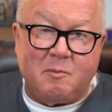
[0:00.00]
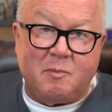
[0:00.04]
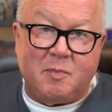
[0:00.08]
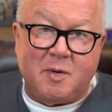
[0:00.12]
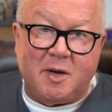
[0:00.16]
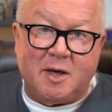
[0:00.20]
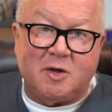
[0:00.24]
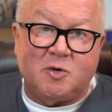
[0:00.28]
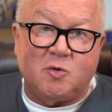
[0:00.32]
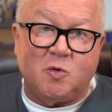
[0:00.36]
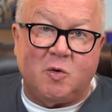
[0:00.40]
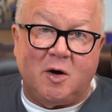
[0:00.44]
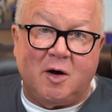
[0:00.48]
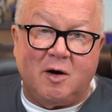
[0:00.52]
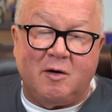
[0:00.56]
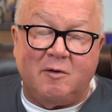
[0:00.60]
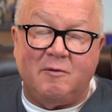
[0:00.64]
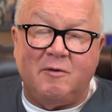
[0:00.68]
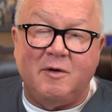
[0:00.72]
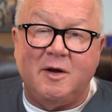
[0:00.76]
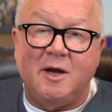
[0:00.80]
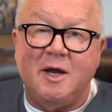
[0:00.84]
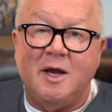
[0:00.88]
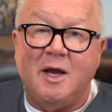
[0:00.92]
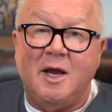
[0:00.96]
B12,
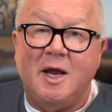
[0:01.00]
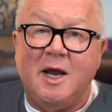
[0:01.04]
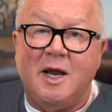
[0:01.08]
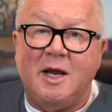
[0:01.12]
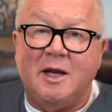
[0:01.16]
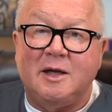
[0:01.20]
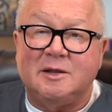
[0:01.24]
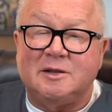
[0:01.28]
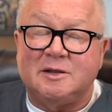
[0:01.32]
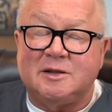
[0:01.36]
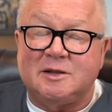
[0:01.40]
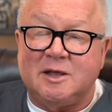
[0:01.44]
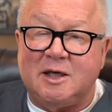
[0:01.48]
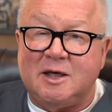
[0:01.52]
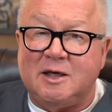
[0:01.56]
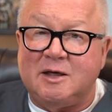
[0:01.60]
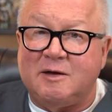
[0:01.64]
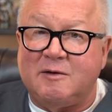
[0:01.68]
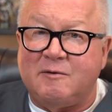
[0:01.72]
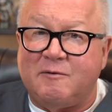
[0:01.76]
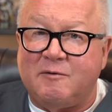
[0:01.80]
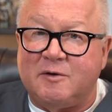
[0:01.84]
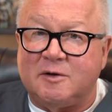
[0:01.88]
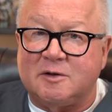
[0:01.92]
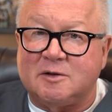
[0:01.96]
and zinc
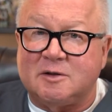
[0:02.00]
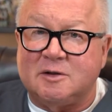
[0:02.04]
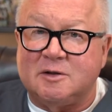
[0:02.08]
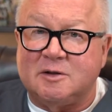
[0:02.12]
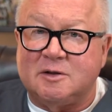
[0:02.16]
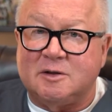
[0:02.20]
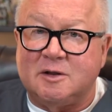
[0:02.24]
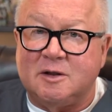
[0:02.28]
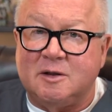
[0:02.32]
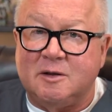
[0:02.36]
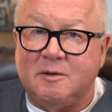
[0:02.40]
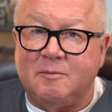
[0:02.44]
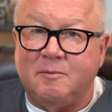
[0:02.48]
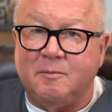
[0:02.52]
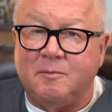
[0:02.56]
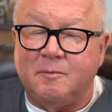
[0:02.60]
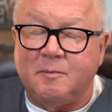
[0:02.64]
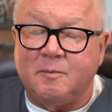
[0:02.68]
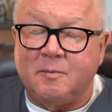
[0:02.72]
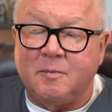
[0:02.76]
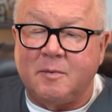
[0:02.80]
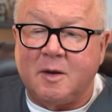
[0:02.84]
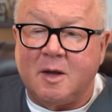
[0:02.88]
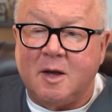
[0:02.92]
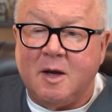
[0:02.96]
deficiency.
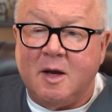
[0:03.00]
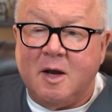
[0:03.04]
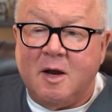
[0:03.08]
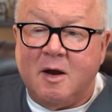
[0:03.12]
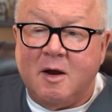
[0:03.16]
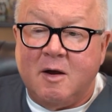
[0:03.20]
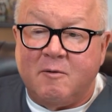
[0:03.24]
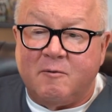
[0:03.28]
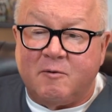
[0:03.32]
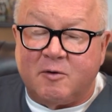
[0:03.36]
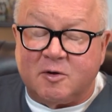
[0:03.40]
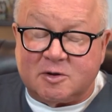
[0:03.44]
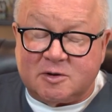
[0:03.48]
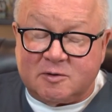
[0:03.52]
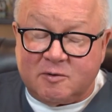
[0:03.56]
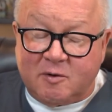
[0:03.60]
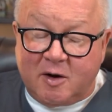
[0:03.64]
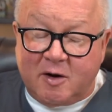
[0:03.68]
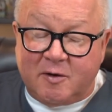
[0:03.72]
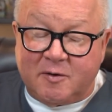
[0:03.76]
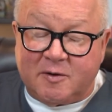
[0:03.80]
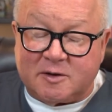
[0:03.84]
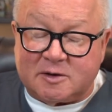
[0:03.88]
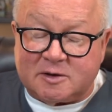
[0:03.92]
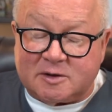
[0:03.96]
First of
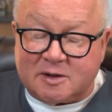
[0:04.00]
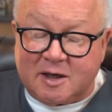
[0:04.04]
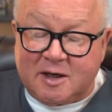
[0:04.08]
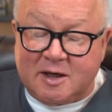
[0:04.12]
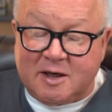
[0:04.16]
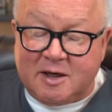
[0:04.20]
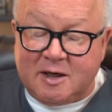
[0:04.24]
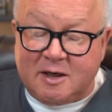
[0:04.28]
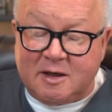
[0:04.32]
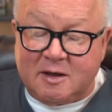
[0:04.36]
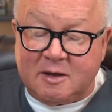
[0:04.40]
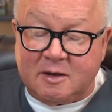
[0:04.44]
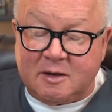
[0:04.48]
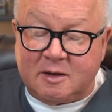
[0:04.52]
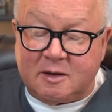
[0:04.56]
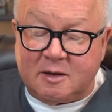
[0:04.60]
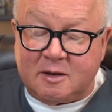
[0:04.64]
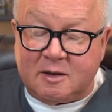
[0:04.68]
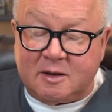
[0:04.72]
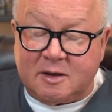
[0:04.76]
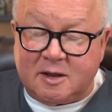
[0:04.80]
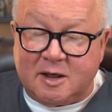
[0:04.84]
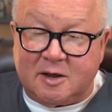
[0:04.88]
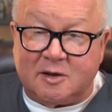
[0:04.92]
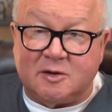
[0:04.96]
all, this lady
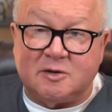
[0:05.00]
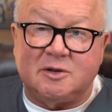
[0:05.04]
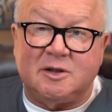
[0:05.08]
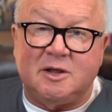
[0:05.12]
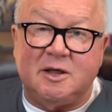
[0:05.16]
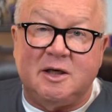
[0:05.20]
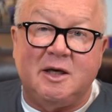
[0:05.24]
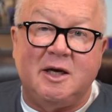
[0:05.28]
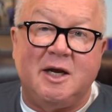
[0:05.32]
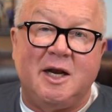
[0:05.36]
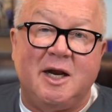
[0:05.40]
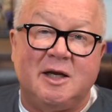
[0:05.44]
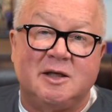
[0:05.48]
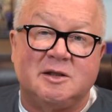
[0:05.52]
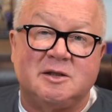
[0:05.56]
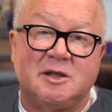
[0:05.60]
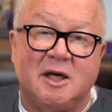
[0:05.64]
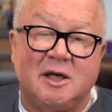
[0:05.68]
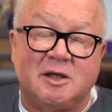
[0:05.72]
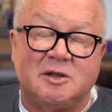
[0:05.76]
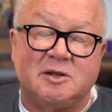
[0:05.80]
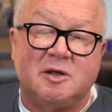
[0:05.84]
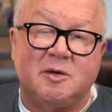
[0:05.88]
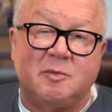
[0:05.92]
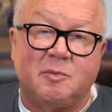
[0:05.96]
guaranteed has
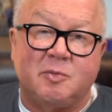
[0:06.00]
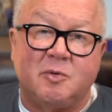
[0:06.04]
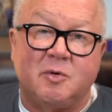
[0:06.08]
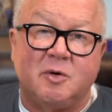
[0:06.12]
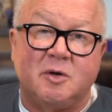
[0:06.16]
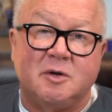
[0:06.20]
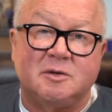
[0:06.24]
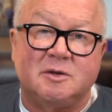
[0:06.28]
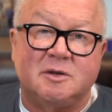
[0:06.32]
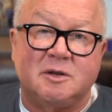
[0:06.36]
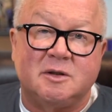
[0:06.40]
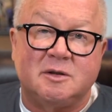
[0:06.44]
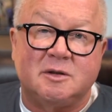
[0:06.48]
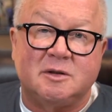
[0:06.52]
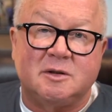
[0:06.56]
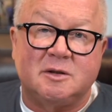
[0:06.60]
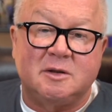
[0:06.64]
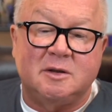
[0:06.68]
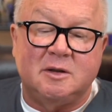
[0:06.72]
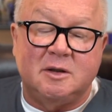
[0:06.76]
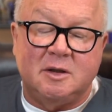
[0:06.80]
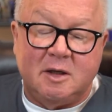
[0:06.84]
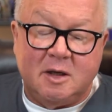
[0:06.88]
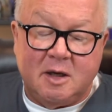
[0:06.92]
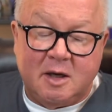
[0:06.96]
osteoporosis
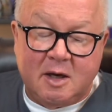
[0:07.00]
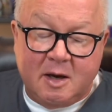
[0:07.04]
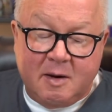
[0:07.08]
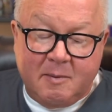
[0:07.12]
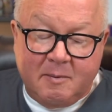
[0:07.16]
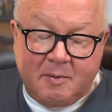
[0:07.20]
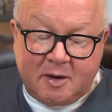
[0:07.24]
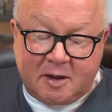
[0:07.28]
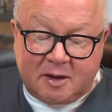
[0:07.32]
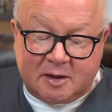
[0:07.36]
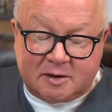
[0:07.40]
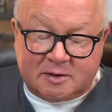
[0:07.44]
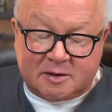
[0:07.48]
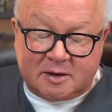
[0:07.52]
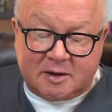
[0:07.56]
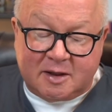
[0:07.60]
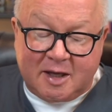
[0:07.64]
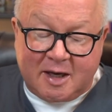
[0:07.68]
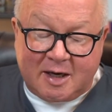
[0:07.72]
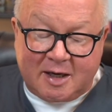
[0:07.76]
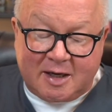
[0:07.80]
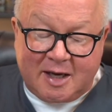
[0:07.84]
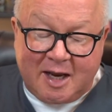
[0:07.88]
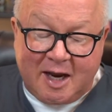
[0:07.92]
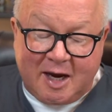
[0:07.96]
because of
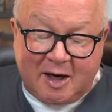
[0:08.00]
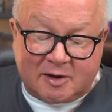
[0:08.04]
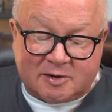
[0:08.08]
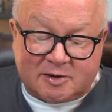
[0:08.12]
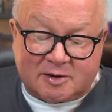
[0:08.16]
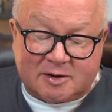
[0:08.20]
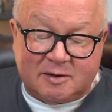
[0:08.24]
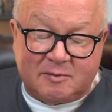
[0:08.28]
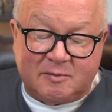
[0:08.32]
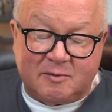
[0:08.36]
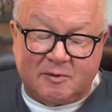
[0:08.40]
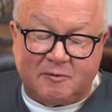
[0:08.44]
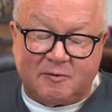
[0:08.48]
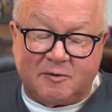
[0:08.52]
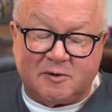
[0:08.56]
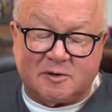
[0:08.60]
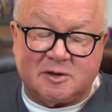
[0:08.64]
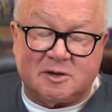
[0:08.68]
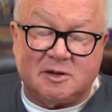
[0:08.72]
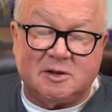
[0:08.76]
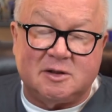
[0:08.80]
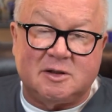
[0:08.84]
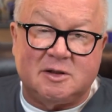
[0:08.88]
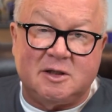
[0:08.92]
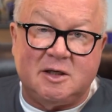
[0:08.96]
that calcium
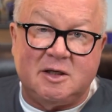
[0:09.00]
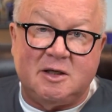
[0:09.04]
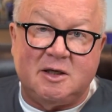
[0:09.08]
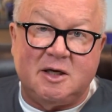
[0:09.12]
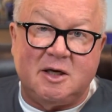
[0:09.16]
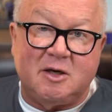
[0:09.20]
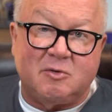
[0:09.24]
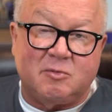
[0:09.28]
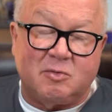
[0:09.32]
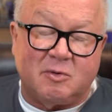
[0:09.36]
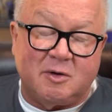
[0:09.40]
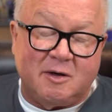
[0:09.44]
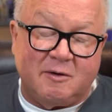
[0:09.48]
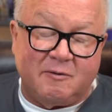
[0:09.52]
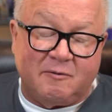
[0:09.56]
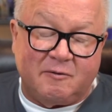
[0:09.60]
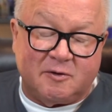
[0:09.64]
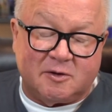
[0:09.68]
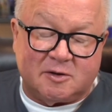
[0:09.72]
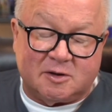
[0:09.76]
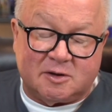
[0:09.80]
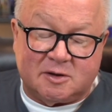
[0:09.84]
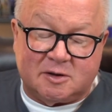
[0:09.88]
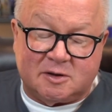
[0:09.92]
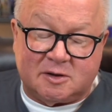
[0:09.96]
deficiency, D3
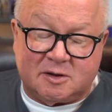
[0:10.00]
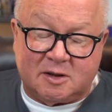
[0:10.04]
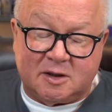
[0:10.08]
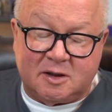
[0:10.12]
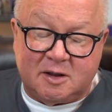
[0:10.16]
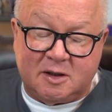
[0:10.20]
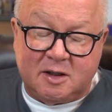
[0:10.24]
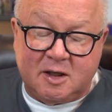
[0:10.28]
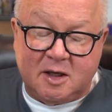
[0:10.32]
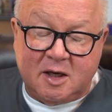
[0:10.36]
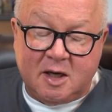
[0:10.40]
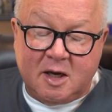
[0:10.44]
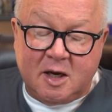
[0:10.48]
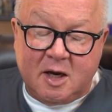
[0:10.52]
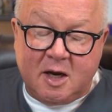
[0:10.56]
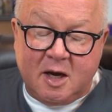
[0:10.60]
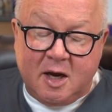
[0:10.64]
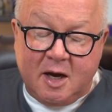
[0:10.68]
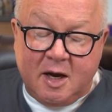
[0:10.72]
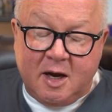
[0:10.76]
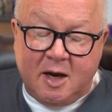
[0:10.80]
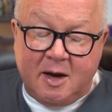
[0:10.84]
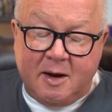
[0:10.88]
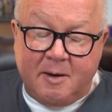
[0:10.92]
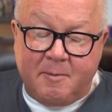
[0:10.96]
deficiency,
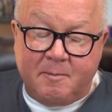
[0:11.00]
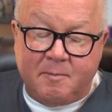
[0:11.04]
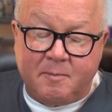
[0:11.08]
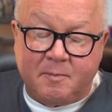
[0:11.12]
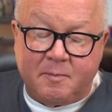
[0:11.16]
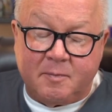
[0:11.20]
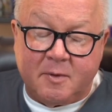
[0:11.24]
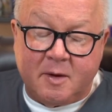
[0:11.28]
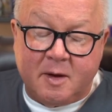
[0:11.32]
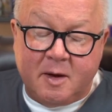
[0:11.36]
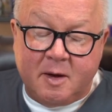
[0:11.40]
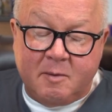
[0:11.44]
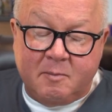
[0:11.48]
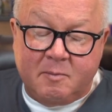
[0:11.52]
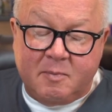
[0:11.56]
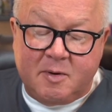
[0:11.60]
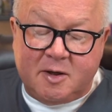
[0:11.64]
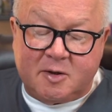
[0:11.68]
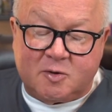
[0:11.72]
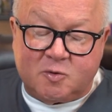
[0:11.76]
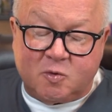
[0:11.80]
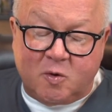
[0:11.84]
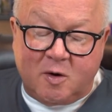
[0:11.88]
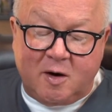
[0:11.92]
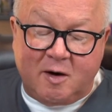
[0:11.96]
um,
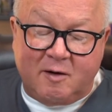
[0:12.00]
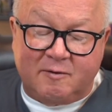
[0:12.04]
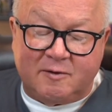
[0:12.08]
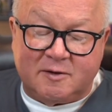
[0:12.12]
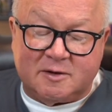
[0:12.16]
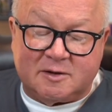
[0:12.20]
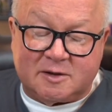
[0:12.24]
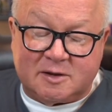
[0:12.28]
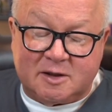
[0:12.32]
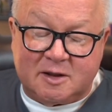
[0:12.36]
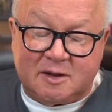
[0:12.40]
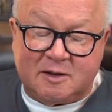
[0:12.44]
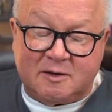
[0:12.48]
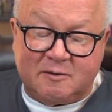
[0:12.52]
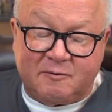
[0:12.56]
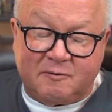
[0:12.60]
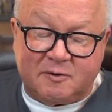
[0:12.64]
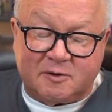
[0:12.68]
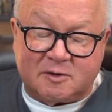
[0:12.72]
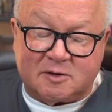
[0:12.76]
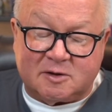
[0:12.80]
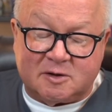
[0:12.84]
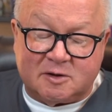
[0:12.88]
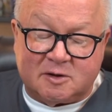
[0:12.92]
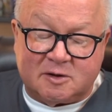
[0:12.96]
B12 and zinc
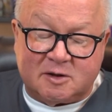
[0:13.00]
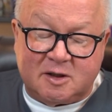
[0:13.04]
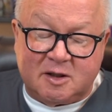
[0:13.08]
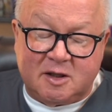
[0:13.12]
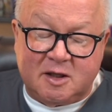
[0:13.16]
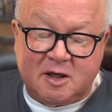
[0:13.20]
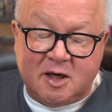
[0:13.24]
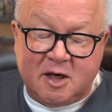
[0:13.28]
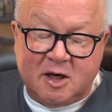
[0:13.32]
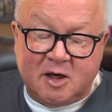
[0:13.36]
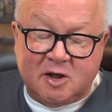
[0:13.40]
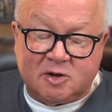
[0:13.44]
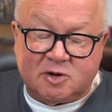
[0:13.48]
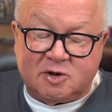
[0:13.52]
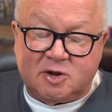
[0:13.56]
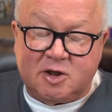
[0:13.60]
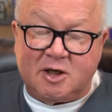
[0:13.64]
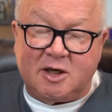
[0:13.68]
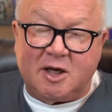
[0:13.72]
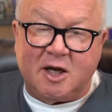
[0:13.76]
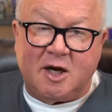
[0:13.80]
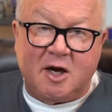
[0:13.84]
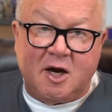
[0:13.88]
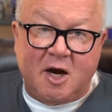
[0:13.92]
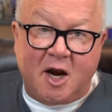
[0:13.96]
deficiency. She
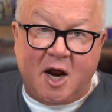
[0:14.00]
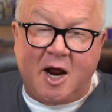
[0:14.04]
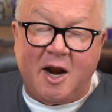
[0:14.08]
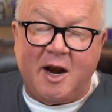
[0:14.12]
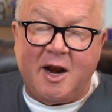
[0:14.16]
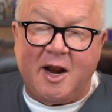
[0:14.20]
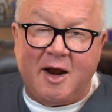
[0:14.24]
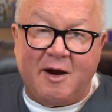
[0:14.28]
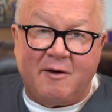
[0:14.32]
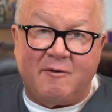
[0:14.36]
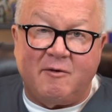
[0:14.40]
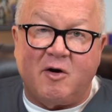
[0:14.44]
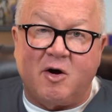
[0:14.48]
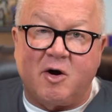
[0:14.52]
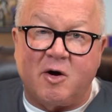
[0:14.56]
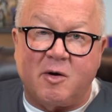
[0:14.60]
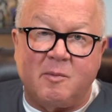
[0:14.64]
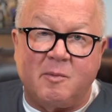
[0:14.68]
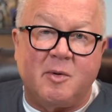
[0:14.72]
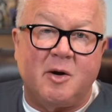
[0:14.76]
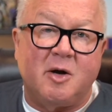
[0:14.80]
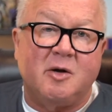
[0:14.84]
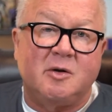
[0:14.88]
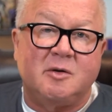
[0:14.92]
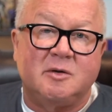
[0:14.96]
cannot have hard
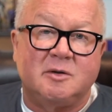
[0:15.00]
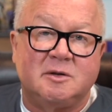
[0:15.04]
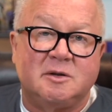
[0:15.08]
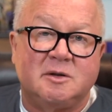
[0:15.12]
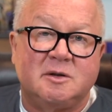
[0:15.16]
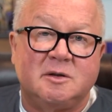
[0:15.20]
bones.